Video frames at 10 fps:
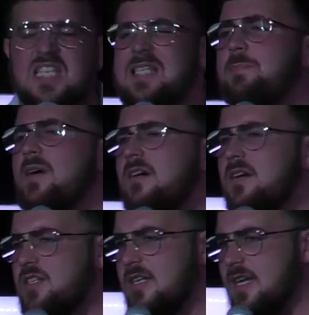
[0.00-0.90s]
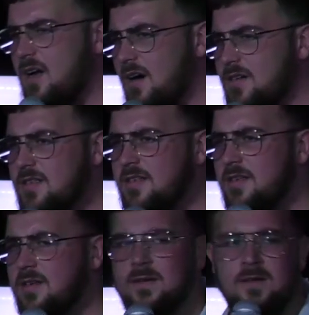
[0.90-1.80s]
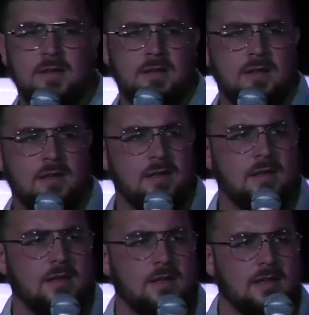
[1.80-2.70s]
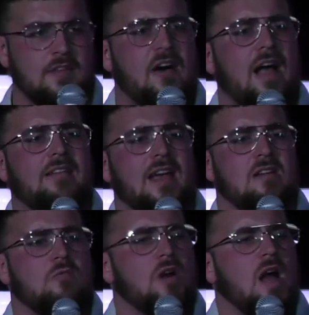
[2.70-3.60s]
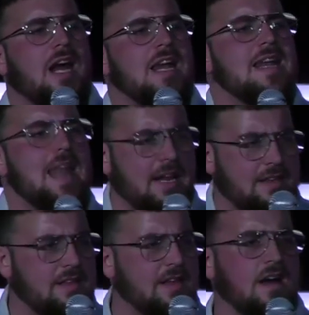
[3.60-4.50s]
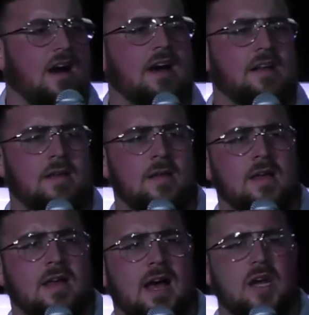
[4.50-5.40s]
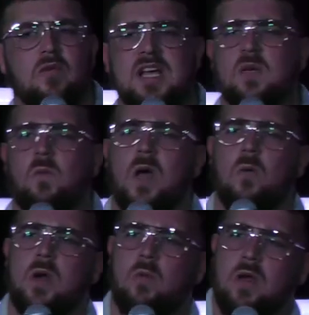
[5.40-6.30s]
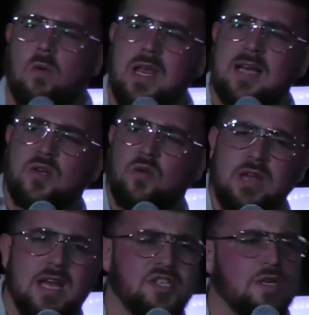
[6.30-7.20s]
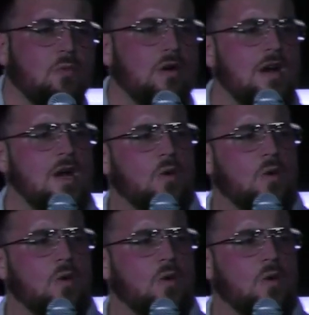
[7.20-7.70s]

spiritually lost. The fact that we're not connected to God. And the reason why we as creation were